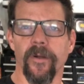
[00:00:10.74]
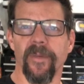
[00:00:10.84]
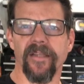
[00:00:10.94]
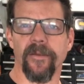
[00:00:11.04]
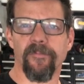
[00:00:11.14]

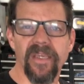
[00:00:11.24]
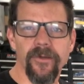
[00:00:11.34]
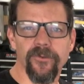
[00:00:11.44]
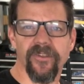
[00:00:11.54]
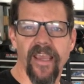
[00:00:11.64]
about the
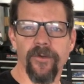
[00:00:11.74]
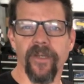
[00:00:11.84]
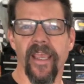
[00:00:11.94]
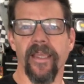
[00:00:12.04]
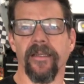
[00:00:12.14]
Beetle
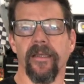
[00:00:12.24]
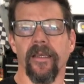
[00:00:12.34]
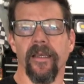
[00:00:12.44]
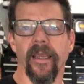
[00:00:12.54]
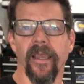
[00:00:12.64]
tailgate
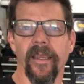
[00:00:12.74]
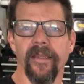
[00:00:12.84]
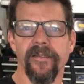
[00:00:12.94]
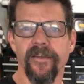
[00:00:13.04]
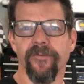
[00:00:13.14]

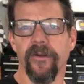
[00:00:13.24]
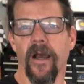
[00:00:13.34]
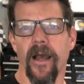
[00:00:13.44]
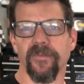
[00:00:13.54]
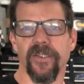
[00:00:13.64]
and different
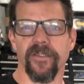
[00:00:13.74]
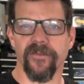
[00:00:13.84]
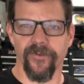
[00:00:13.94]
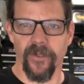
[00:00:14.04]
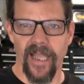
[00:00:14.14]
options
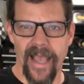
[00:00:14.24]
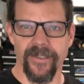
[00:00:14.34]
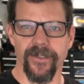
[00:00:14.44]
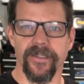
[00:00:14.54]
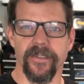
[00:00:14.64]
for
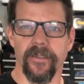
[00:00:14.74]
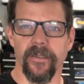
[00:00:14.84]
latches.